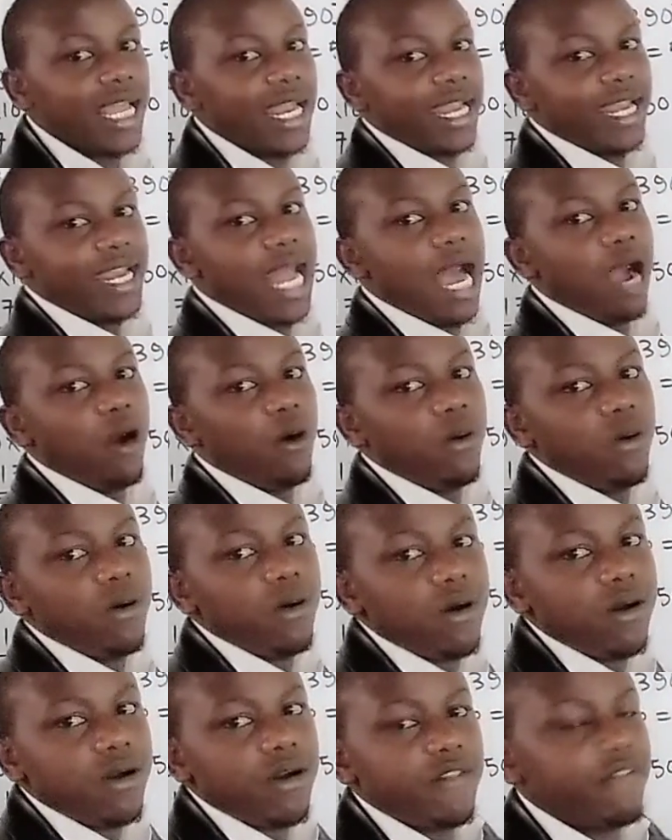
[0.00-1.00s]
now
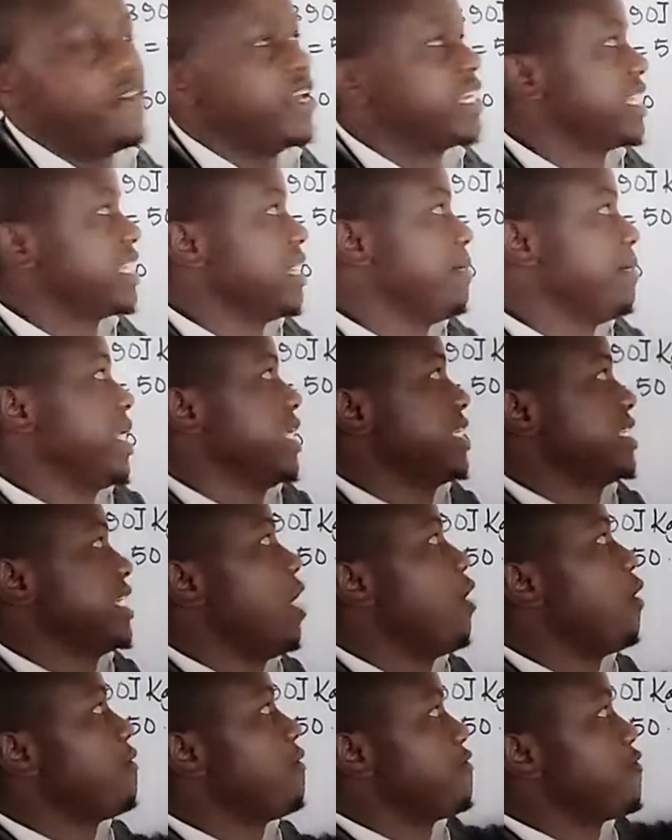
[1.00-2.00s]
the temperature
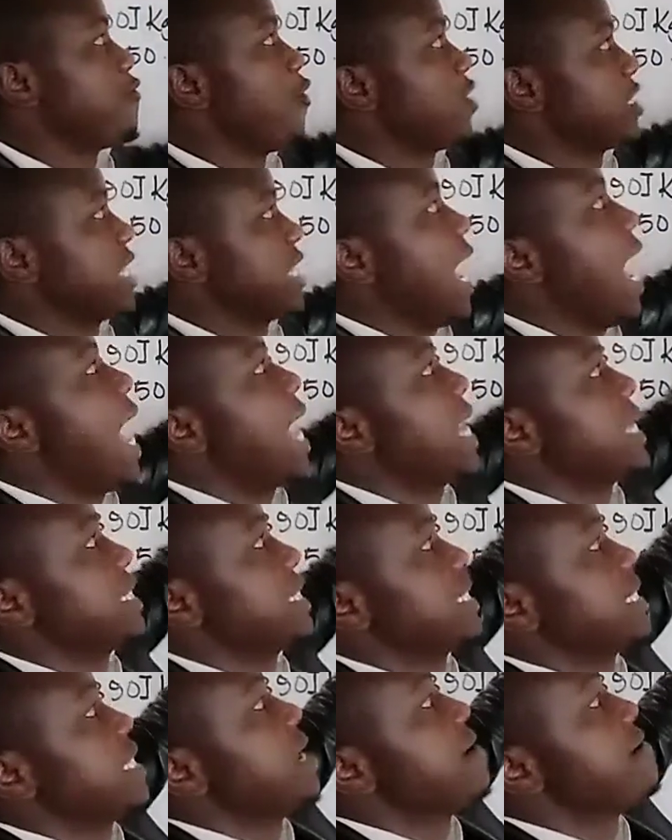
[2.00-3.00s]
of water has
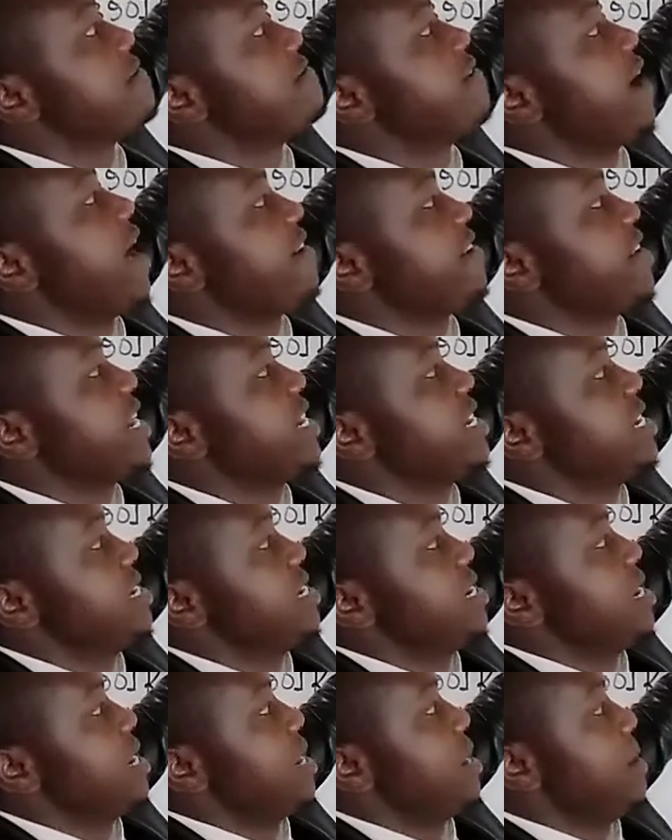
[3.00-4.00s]
varied
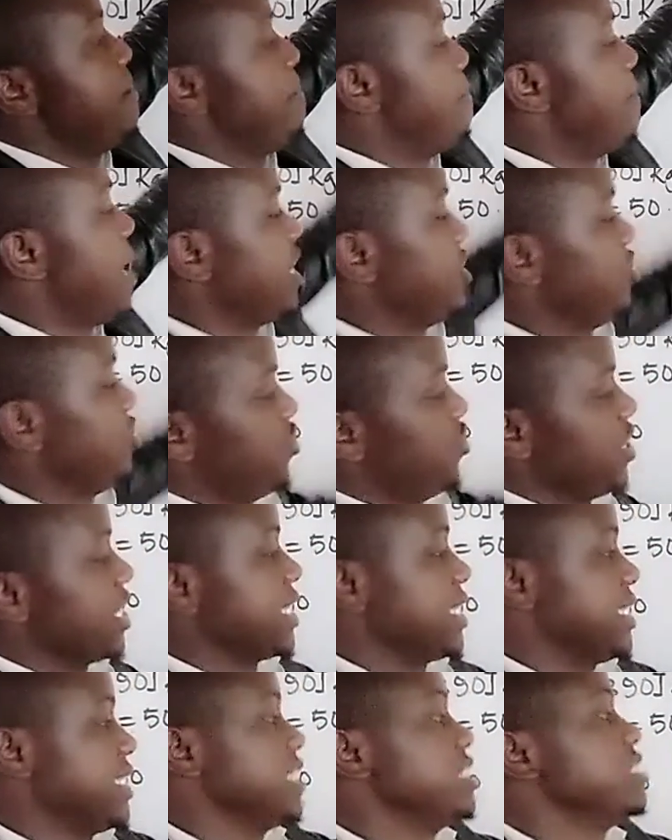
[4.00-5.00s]
by
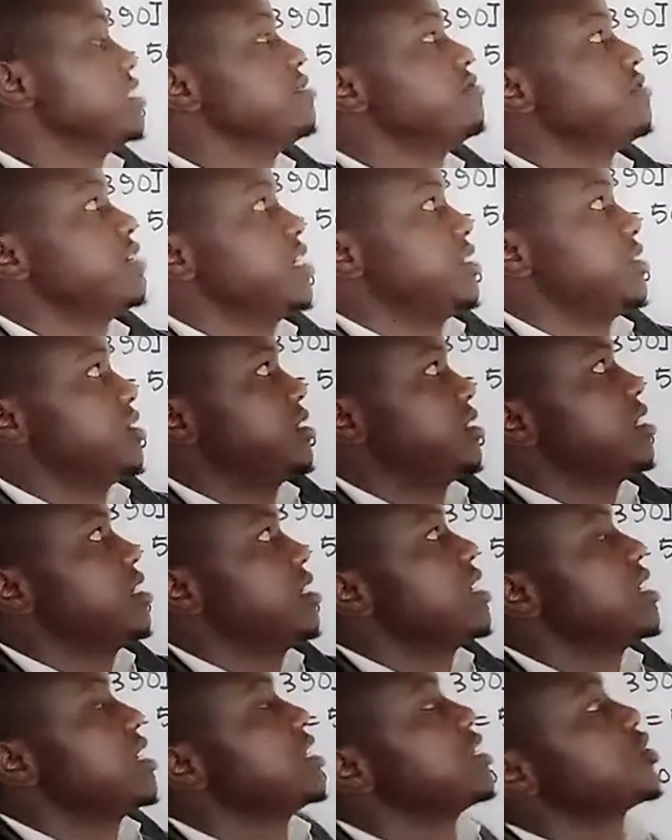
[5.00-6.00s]
60 degrees.
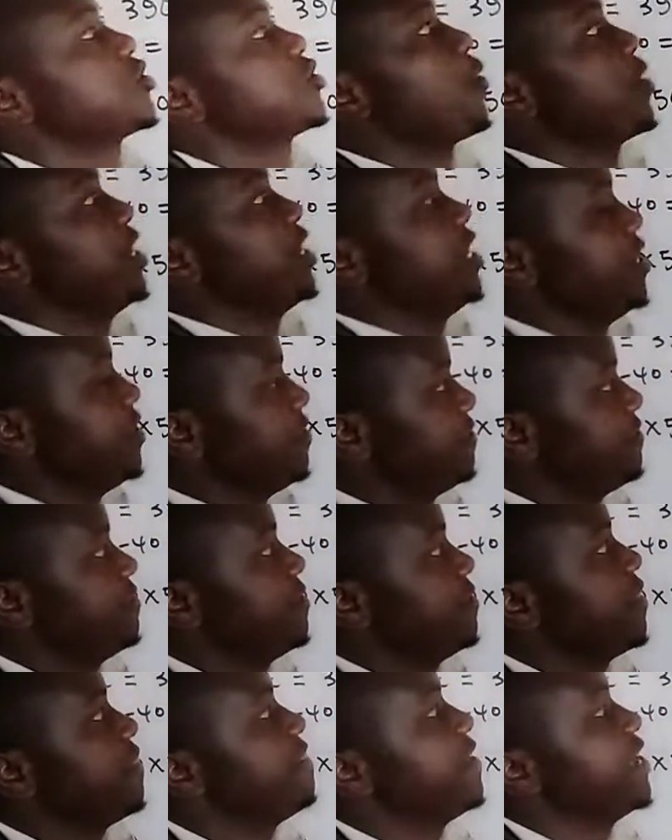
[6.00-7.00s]
So if
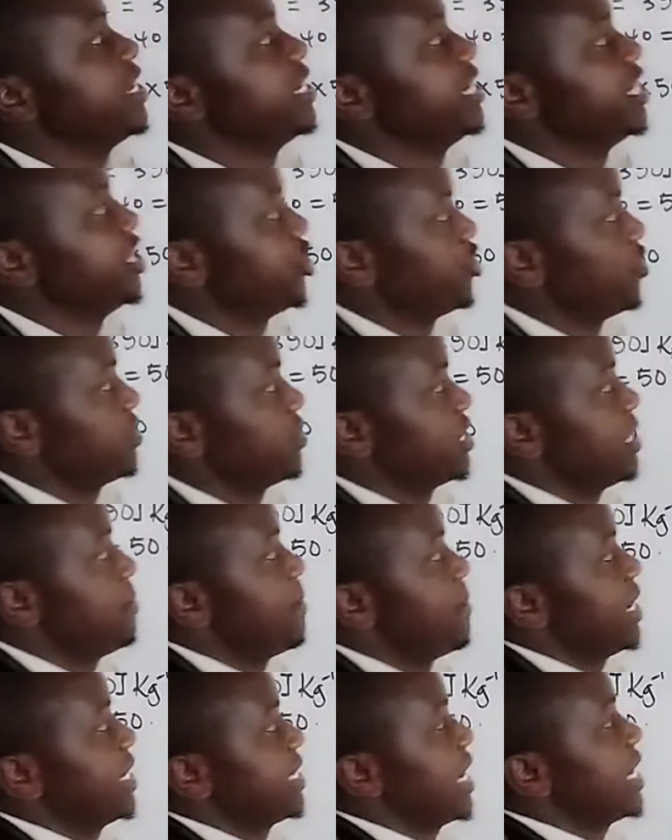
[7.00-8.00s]
the initial
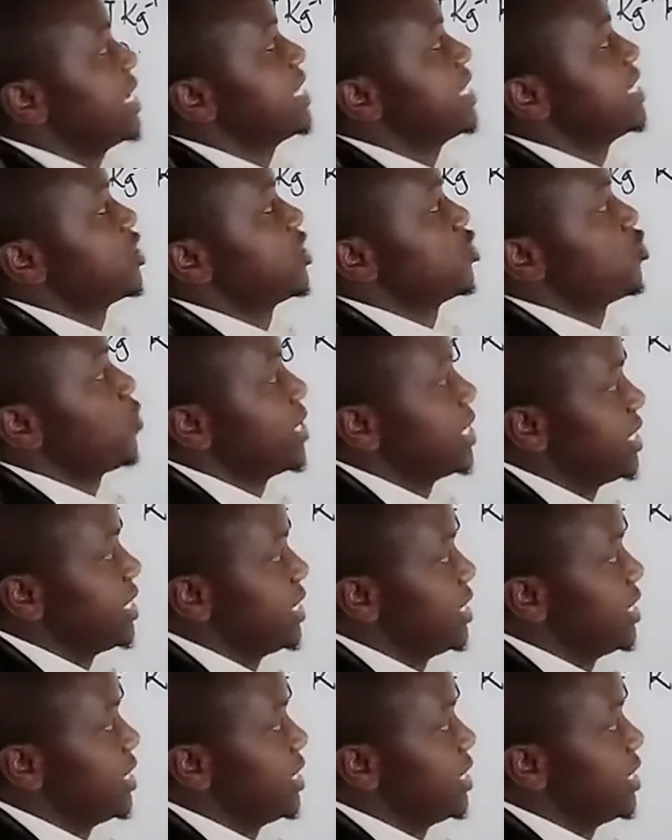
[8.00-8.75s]
temperature is 20,